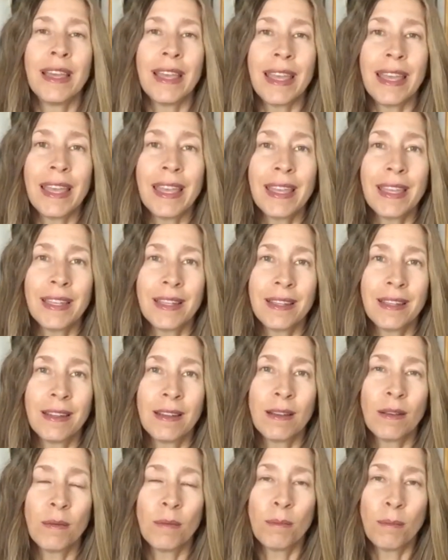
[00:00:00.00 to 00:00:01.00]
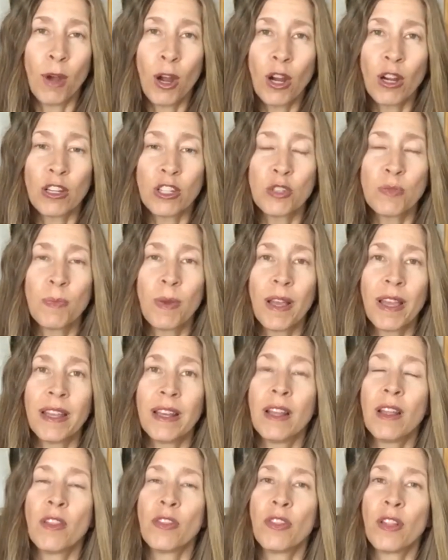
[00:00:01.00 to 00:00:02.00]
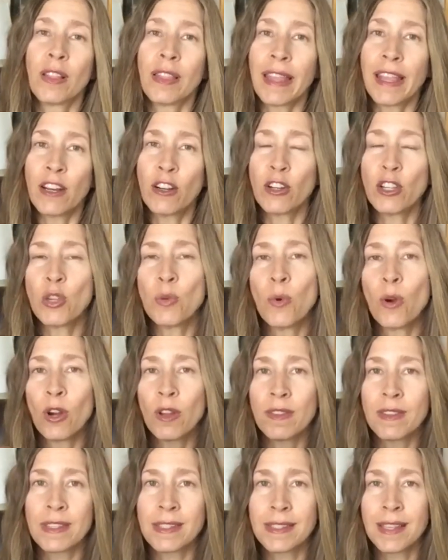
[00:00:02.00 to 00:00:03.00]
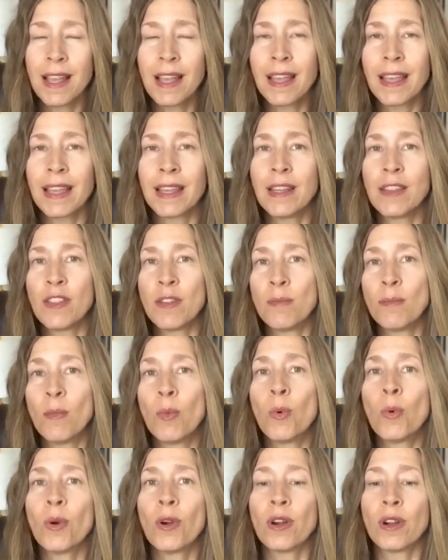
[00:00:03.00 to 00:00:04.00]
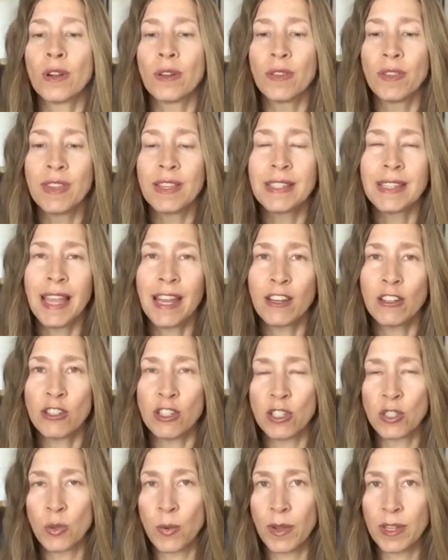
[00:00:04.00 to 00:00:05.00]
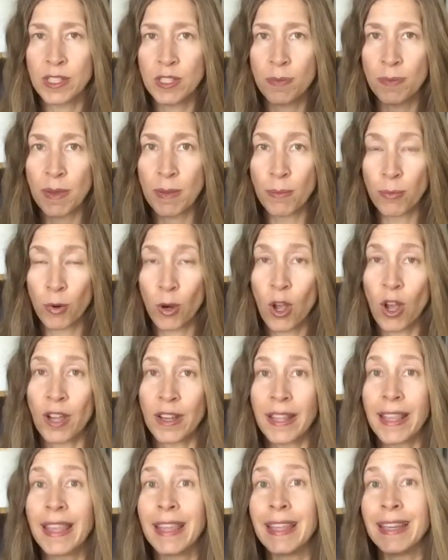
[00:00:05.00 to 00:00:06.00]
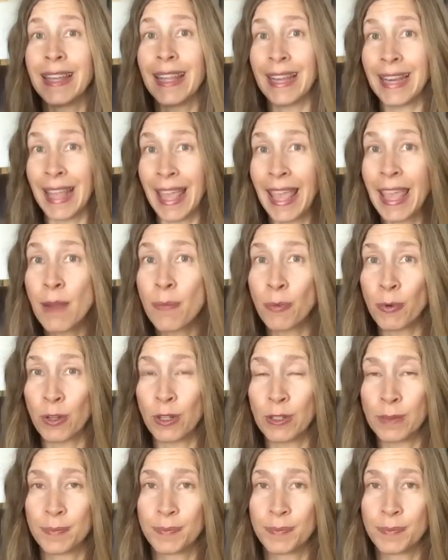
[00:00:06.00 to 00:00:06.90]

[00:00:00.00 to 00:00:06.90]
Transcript: in March, but the later you are in the sign, the more this energy is going to be brought in April.